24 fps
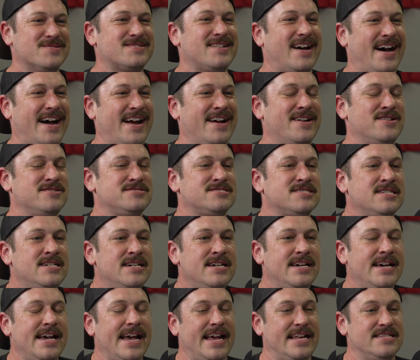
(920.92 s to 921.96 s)
tires.
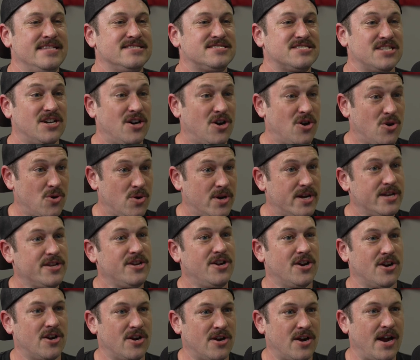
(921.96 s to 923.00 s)
And so
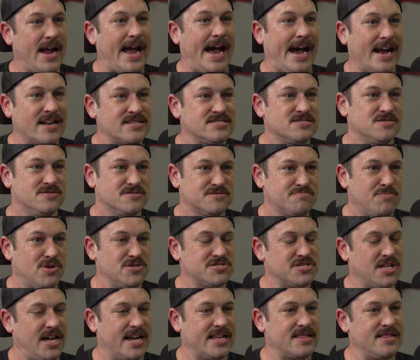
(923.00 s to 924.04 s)
your axles
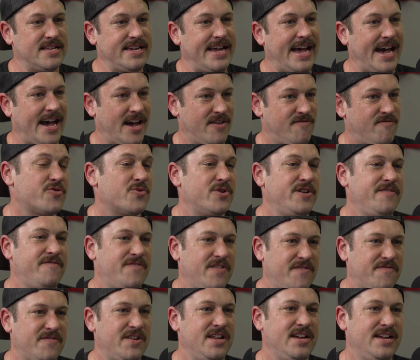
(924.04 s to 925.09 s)
most likely had
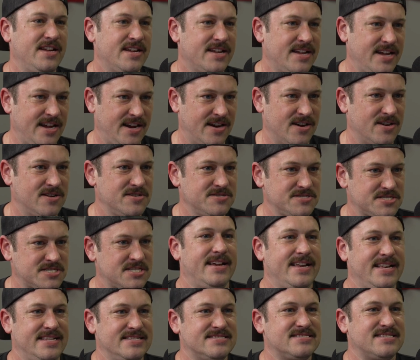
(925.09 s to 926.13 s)
350 gears
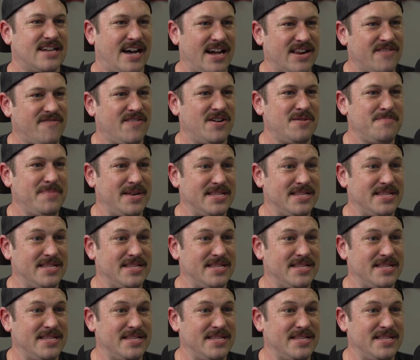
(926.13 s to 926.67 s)
inside of them.